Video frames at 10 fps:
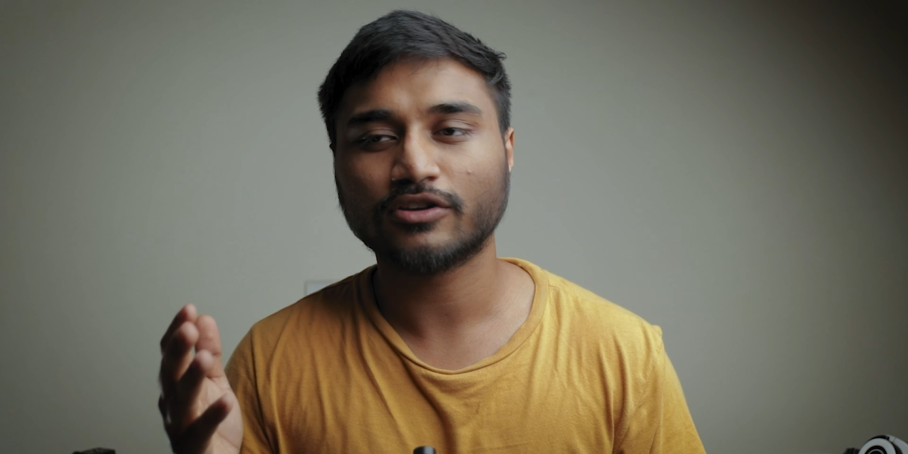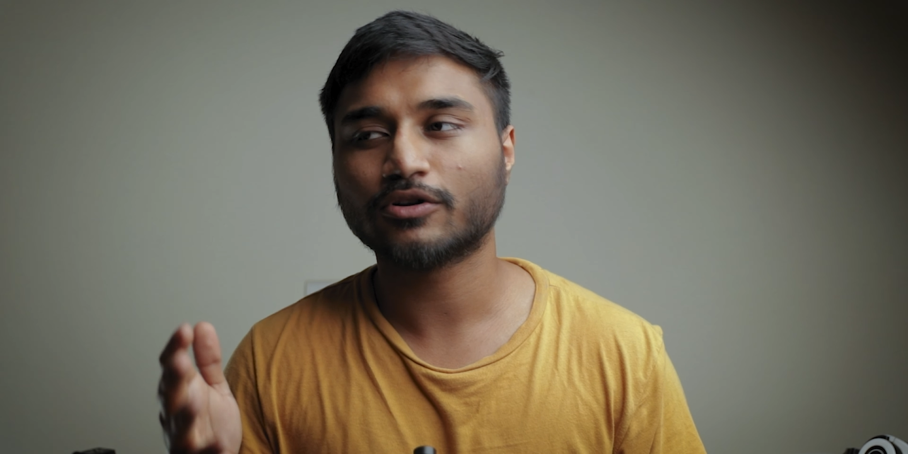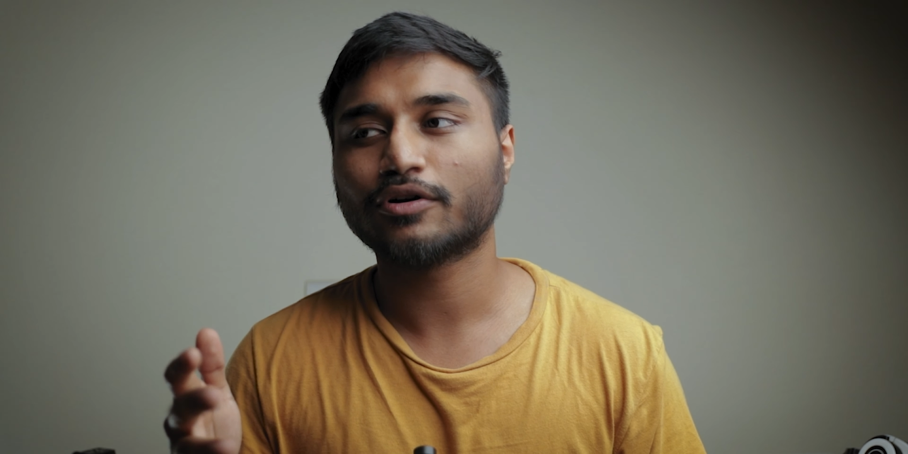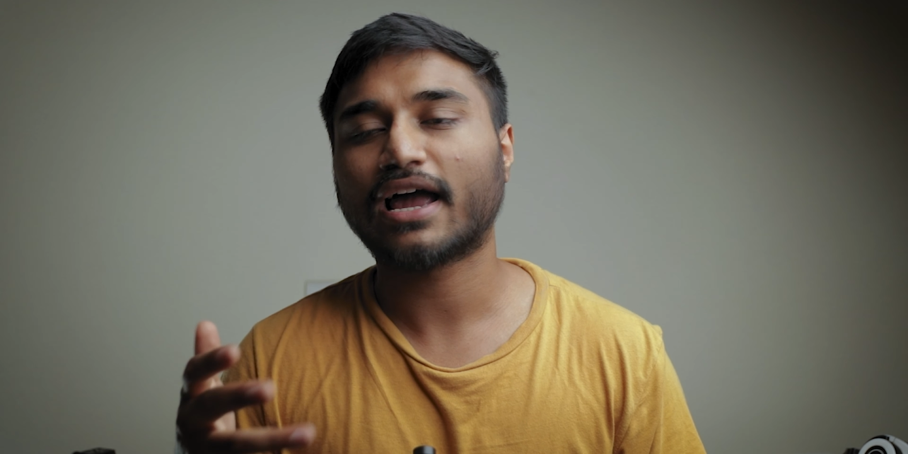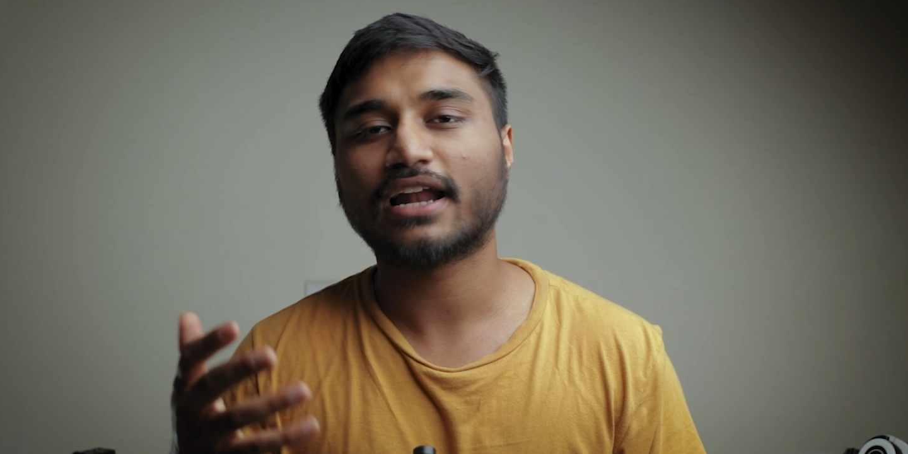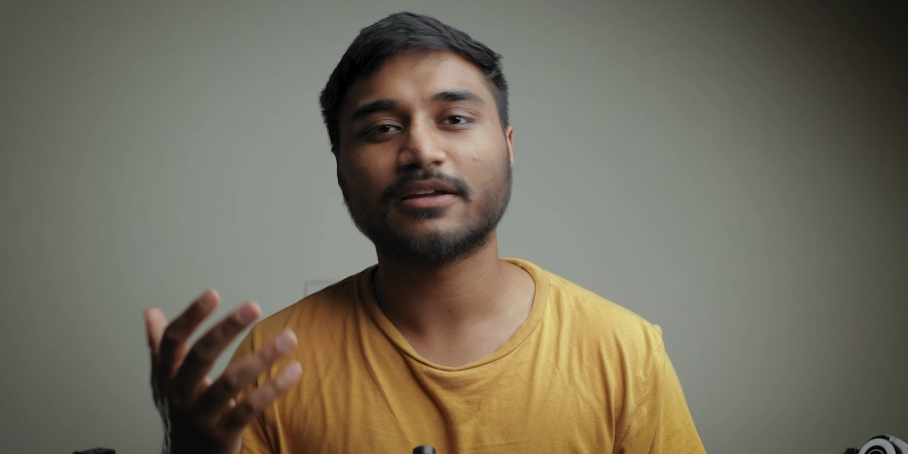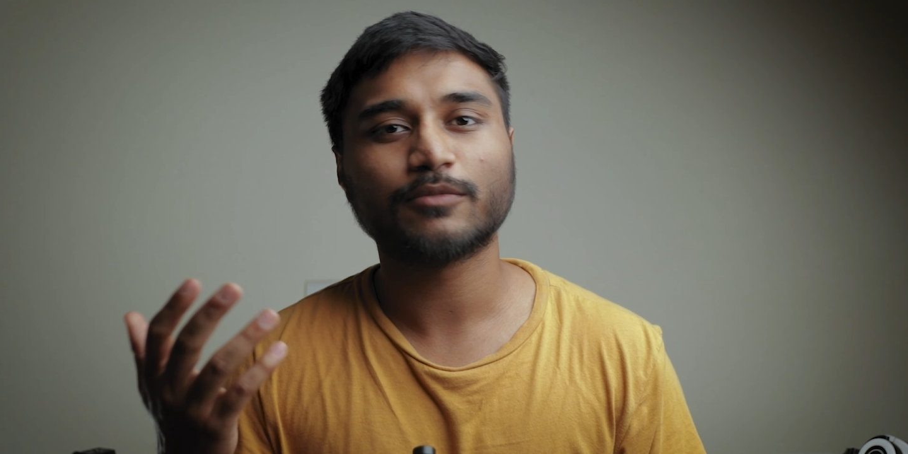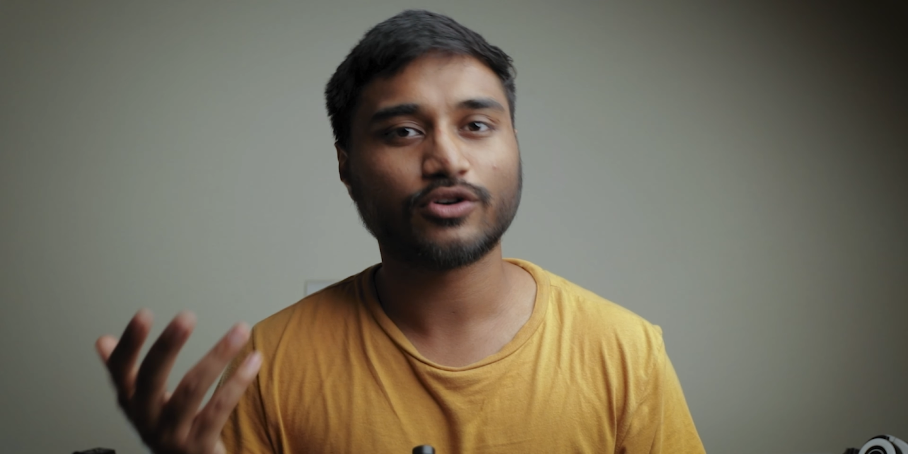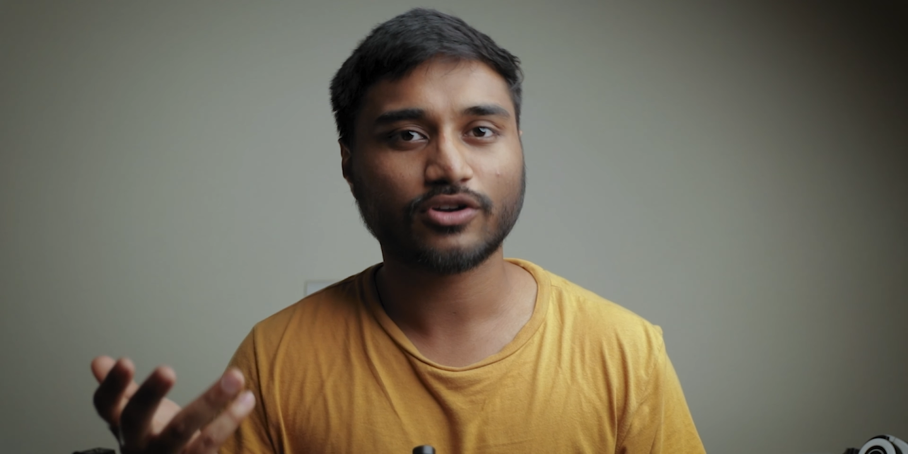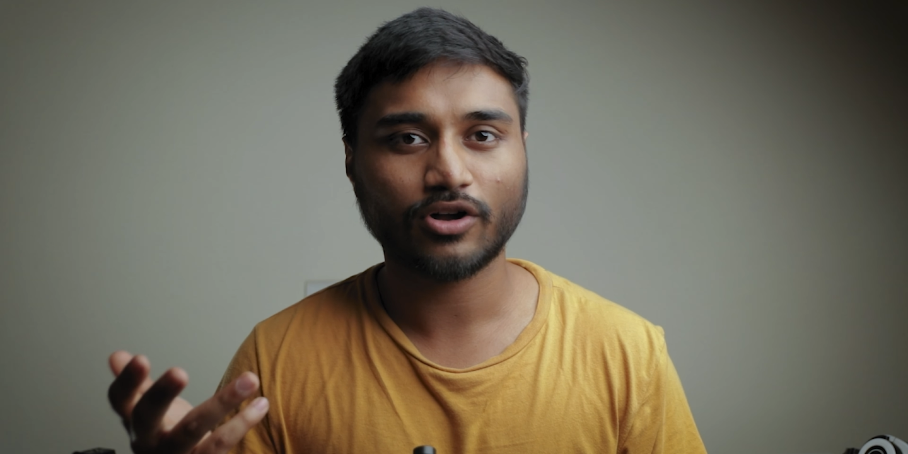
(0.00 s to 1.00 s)
you know, adding
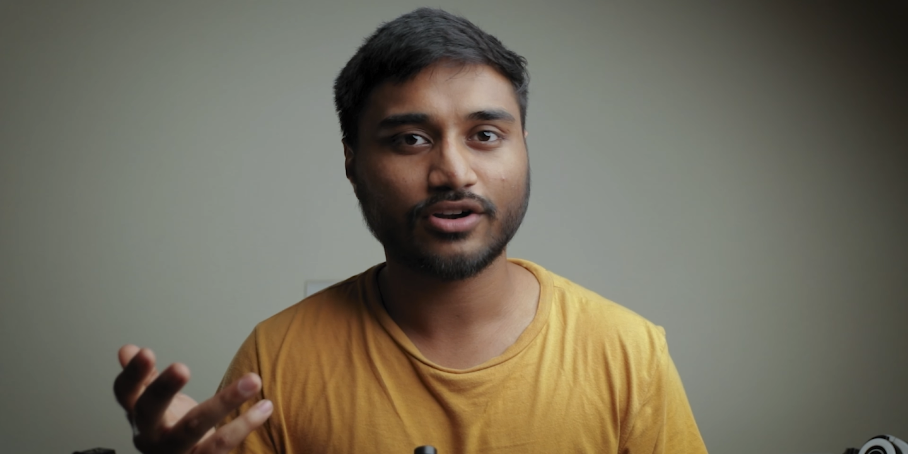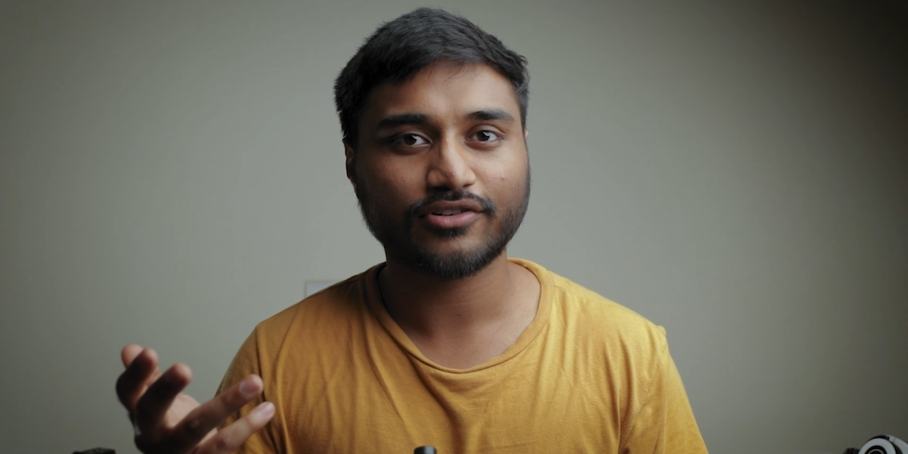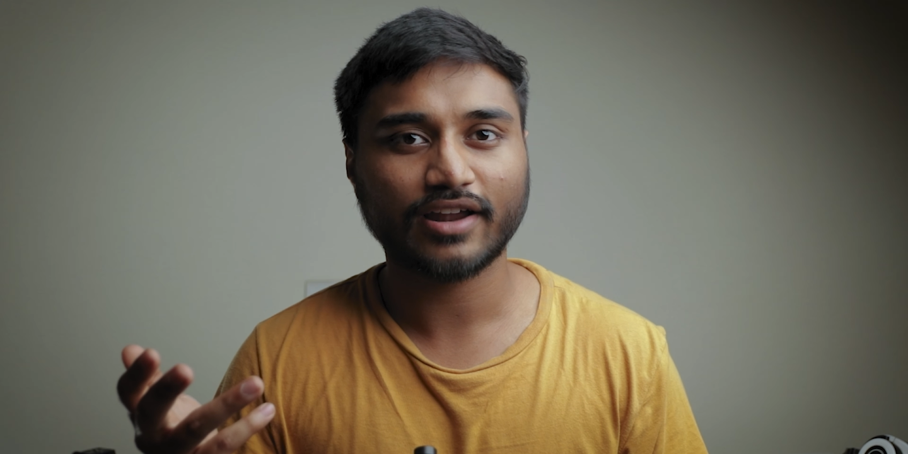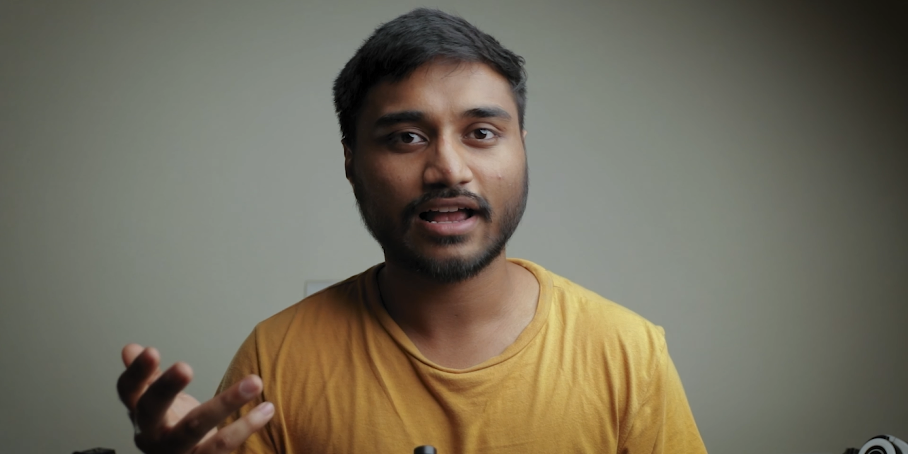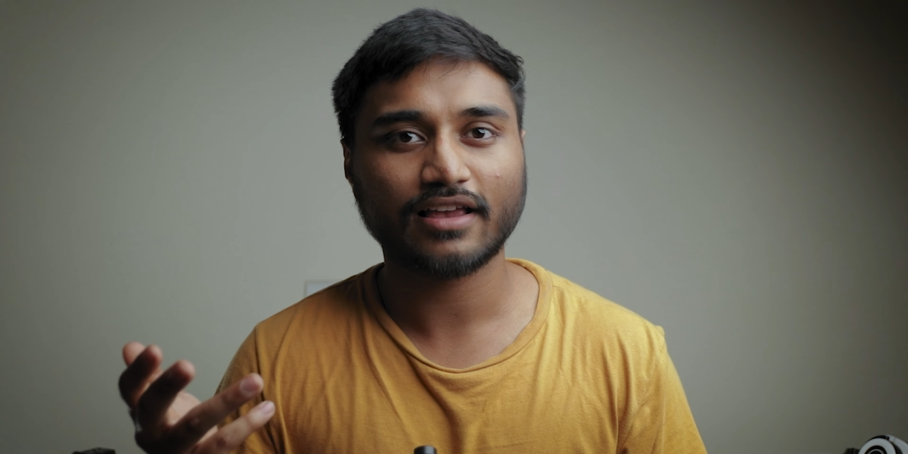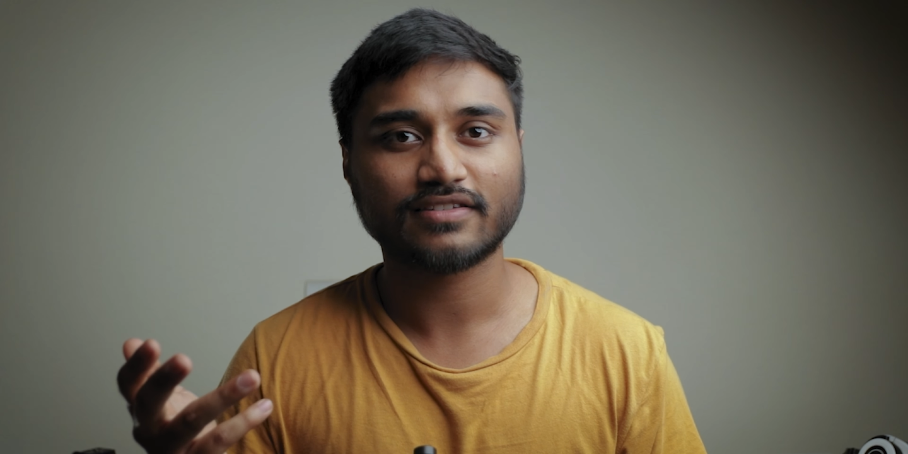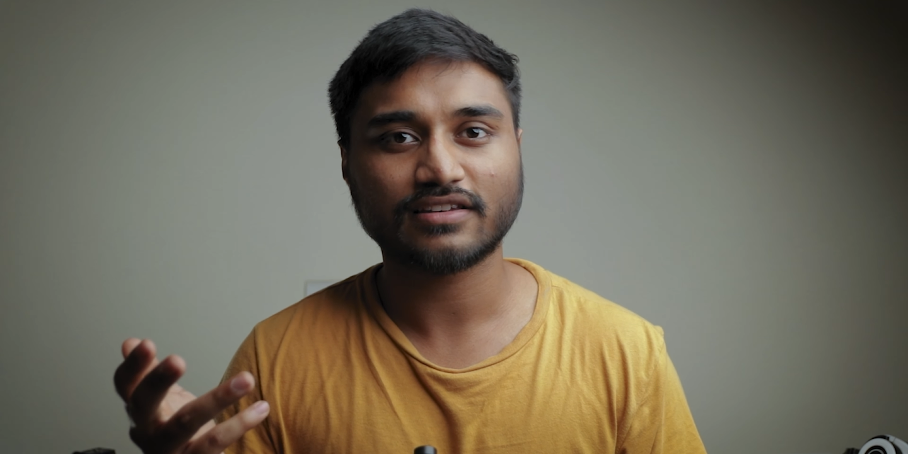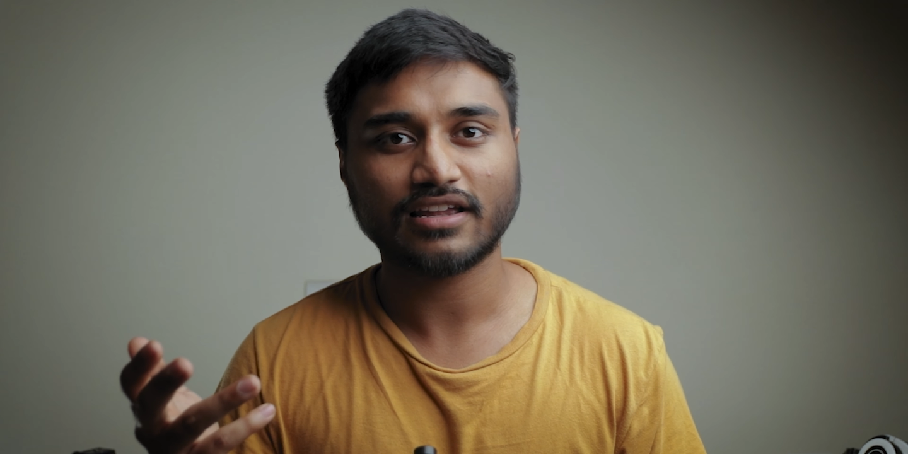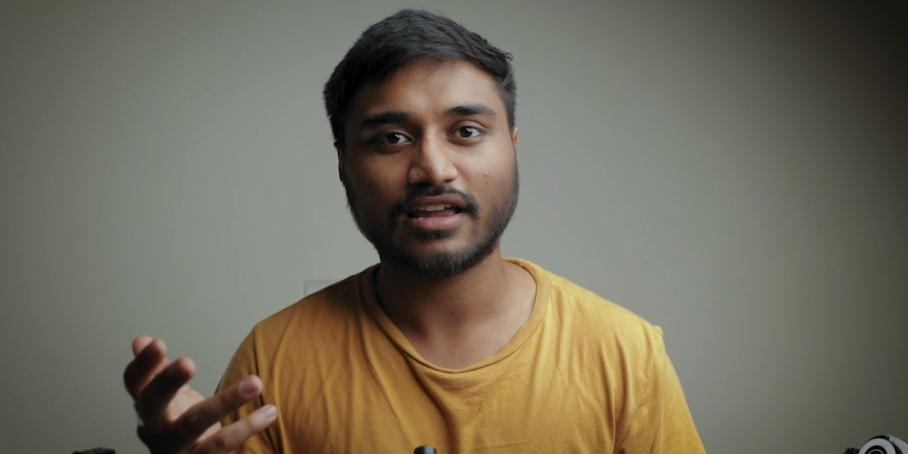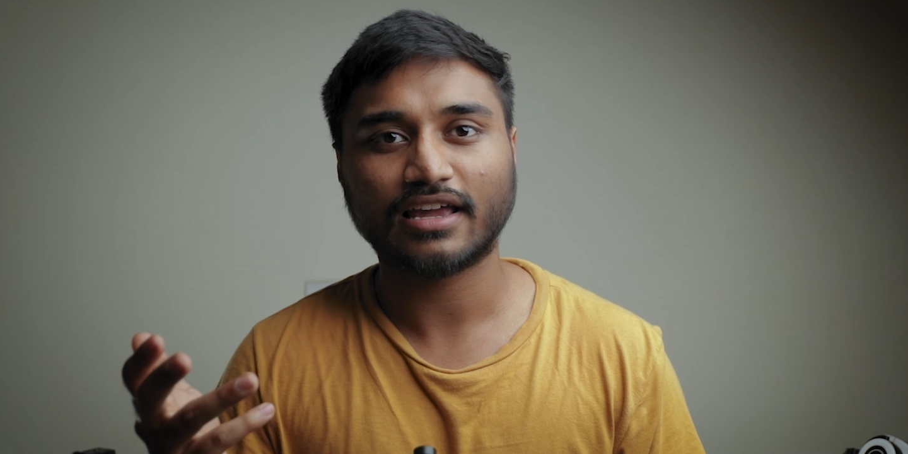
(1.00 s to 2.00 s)
more
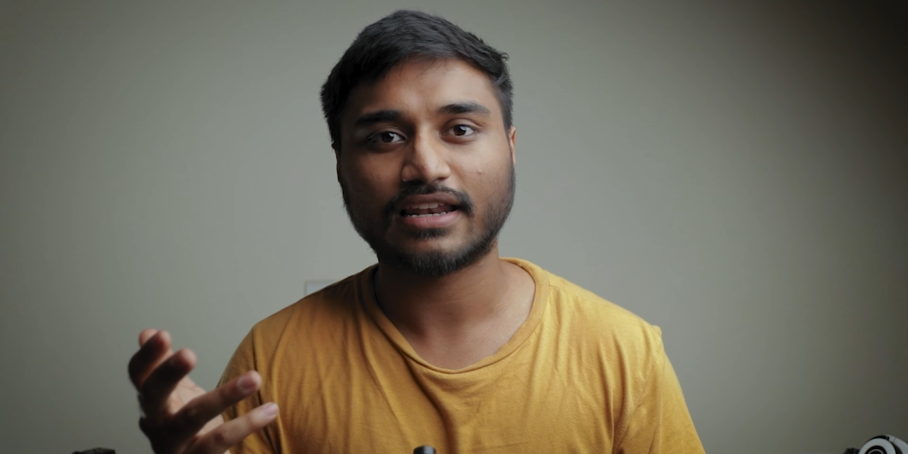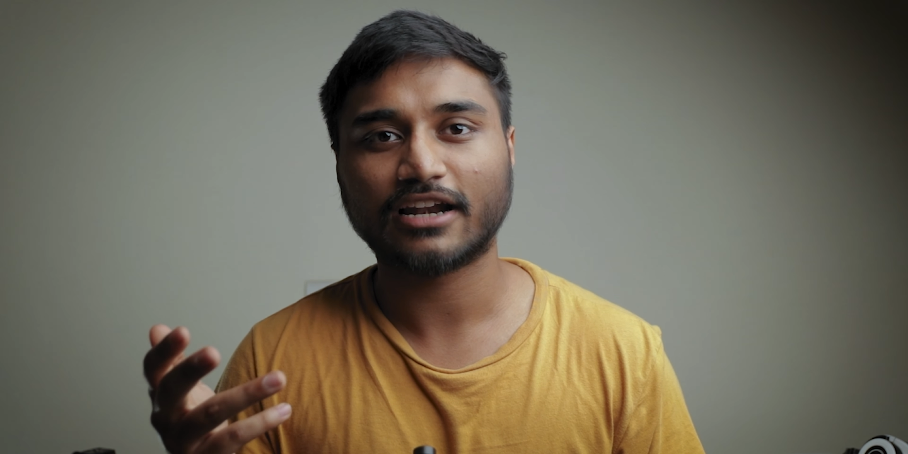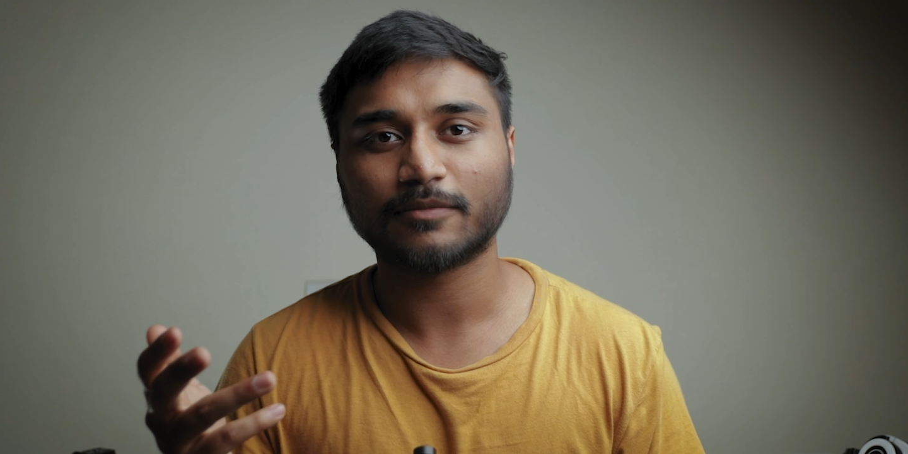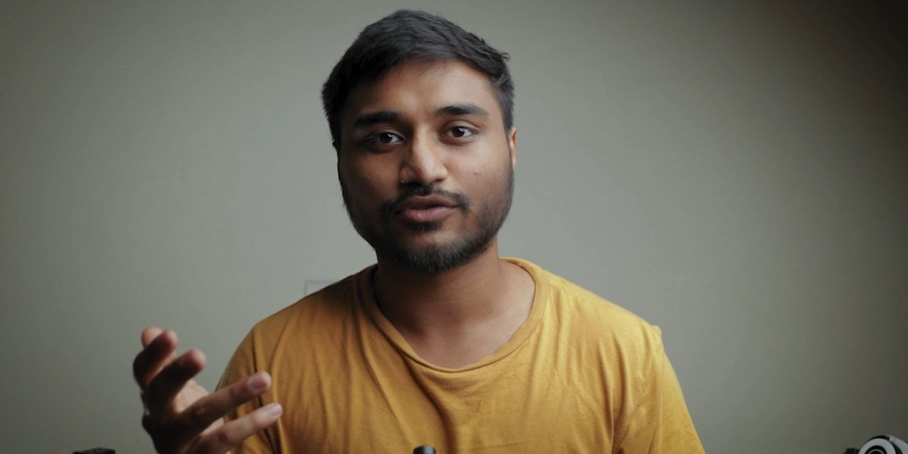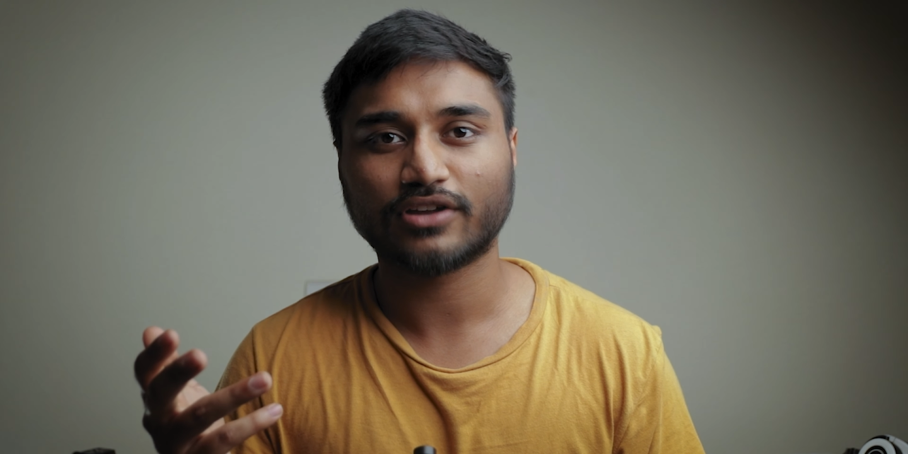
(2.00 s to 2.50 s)
contrast and adding more